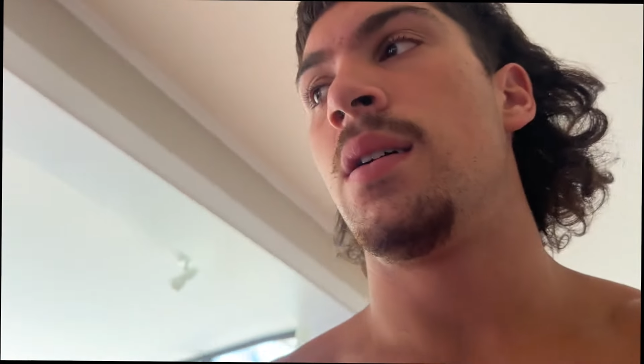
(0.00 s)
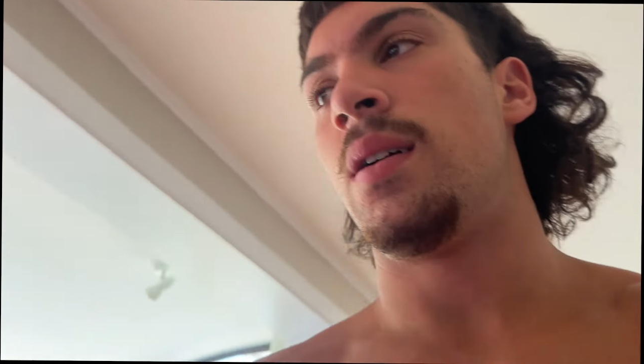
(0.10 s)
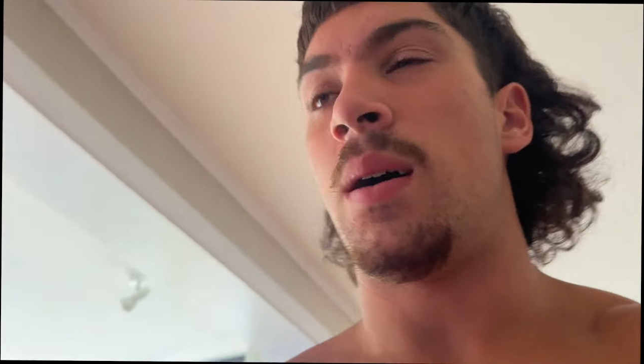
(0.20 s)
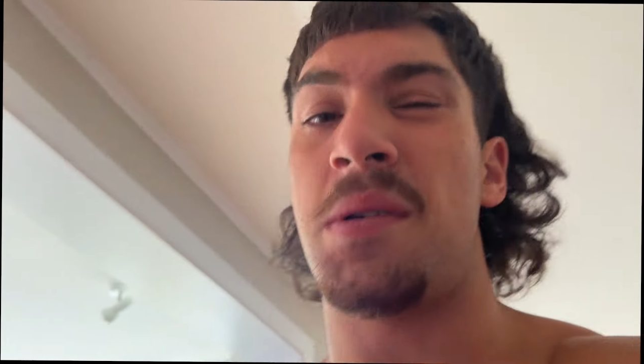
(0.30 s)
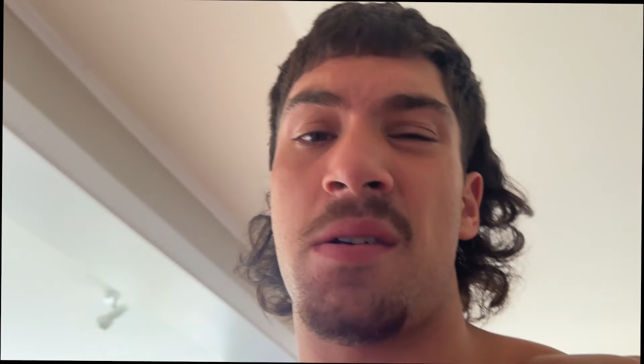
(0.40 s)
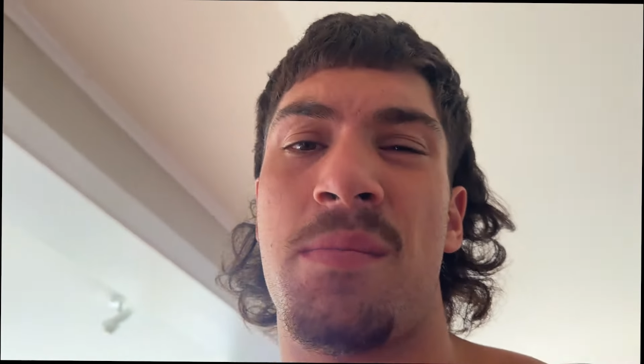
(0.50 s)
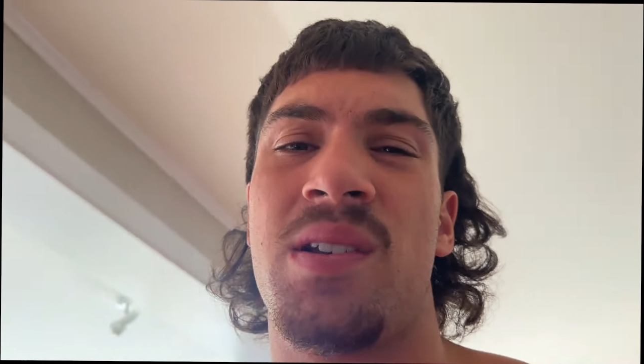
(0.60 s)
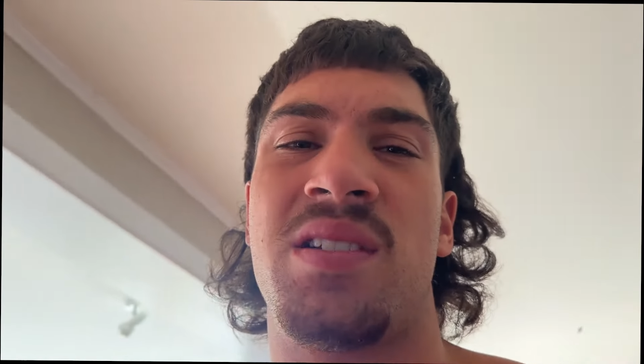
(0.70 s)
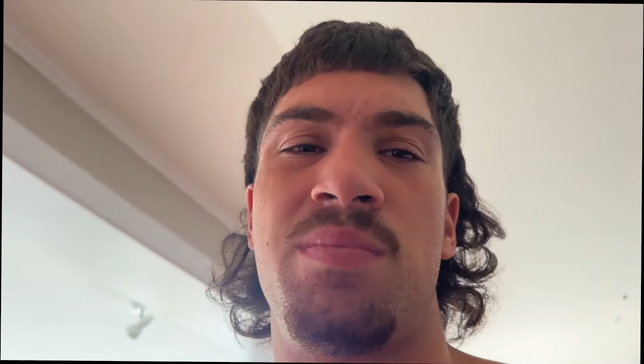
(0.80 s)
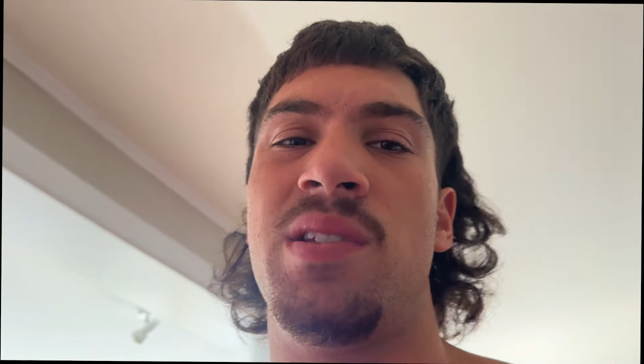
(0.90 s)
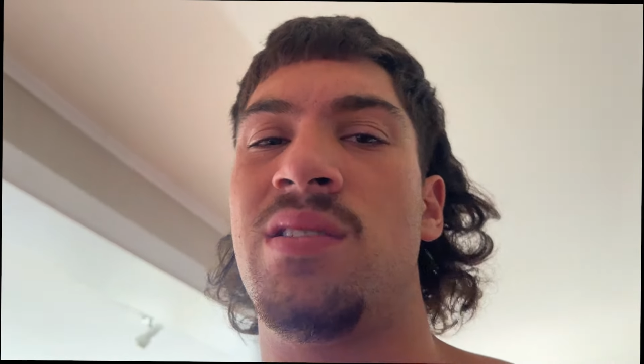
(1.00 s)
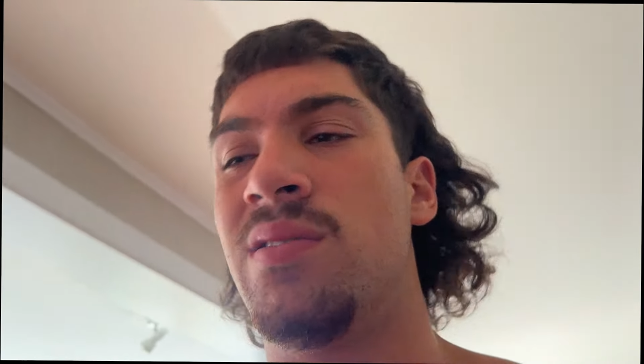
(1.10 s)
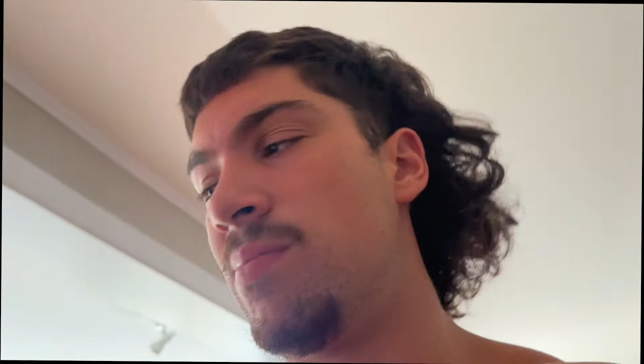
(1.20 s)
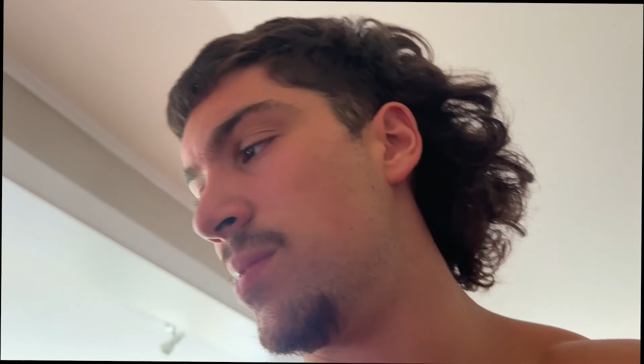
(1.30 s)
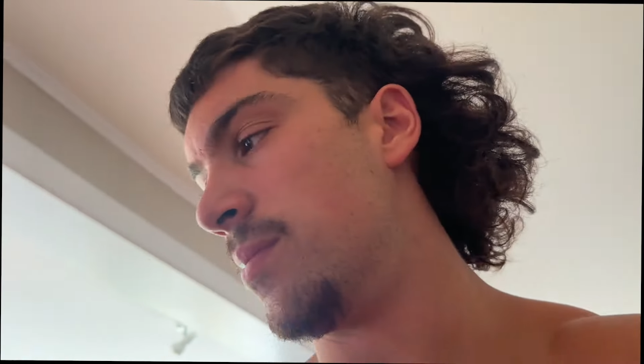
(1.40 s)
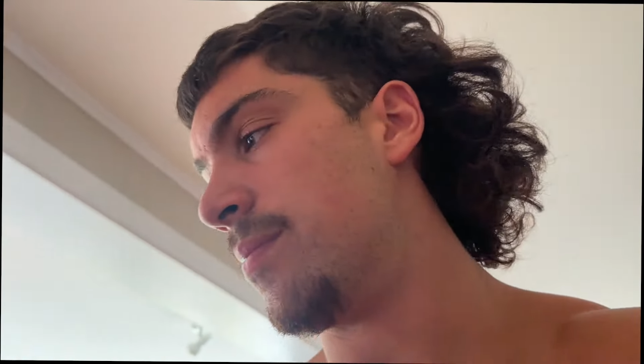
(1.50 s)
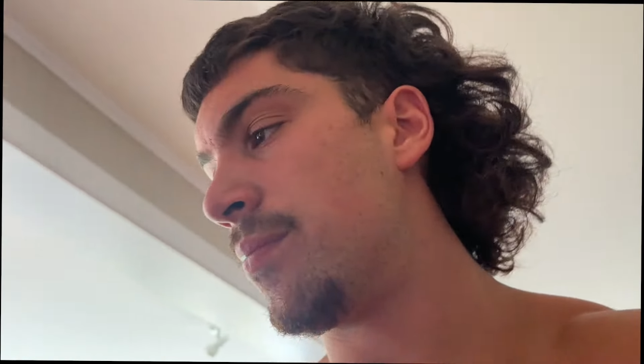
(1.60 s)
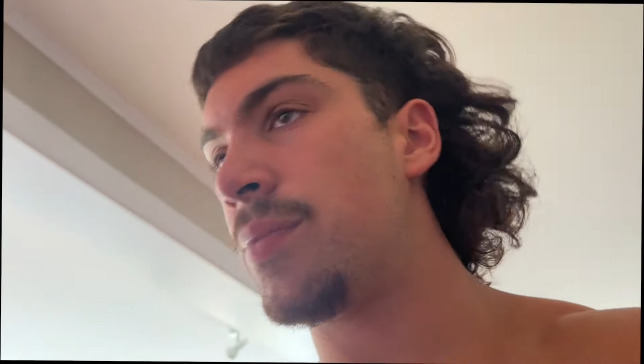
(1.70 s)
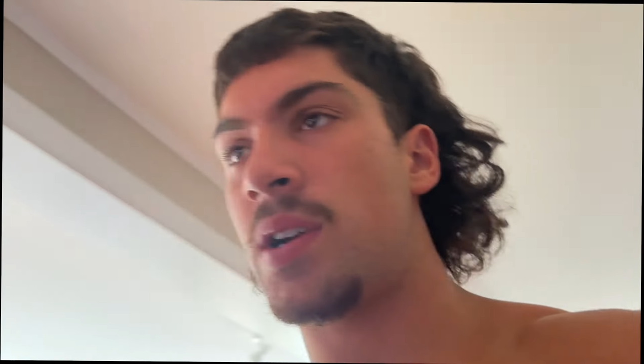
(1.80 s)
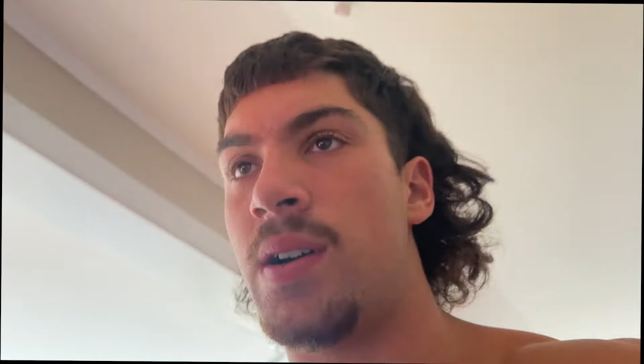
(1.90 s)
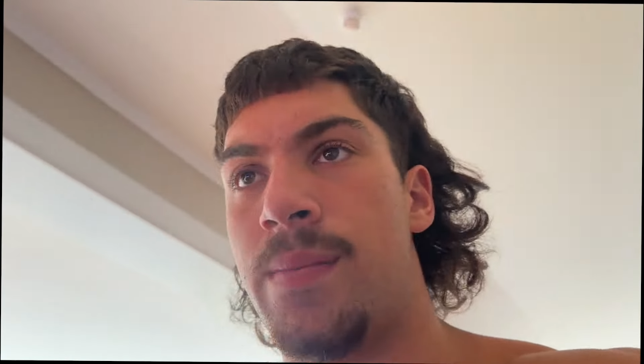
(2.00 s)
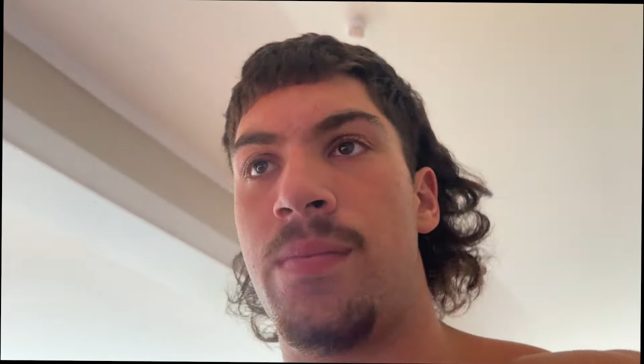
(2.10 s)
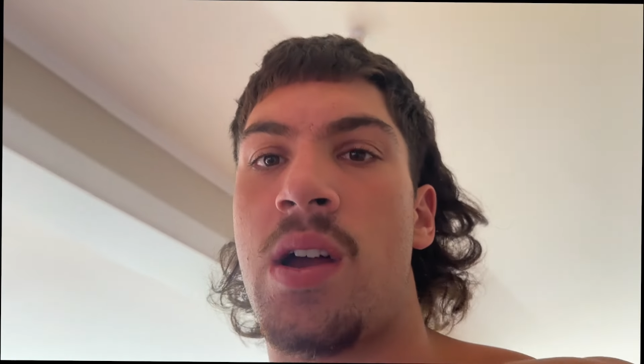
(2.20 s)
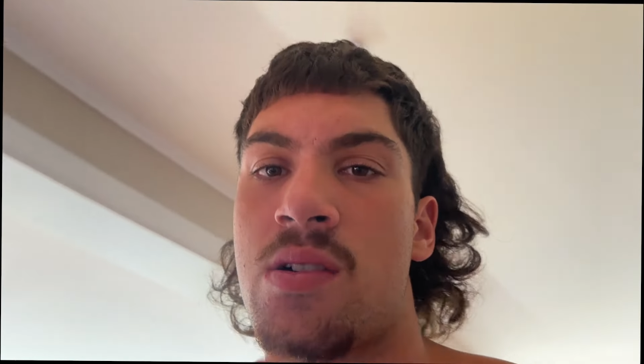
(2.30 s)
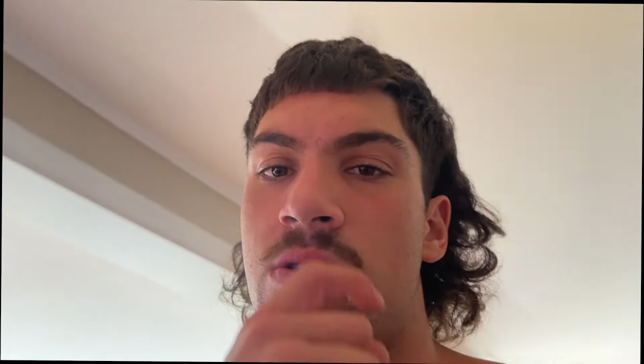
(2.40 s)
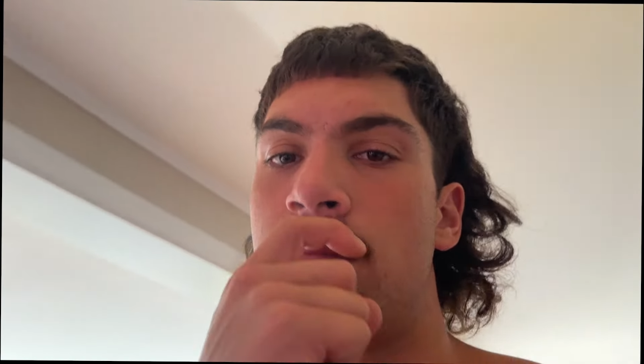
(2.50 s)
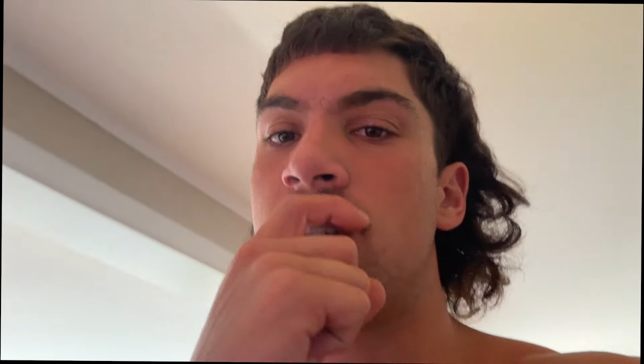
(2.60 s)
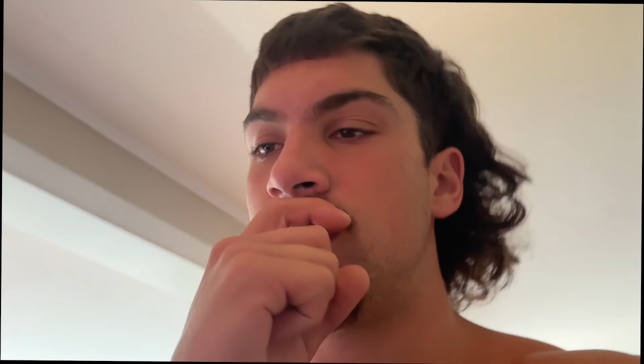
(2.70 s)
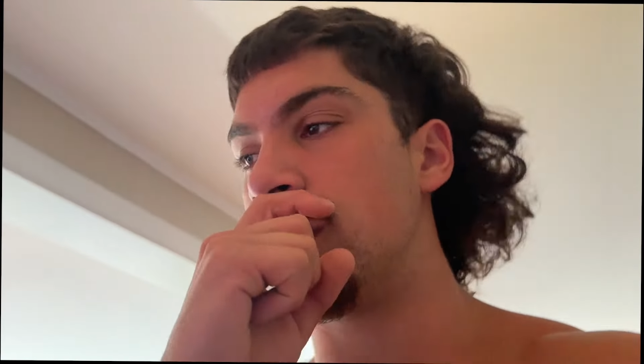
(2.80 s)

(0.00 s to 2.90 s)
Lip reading: But they're a bit expensive, but I got them ages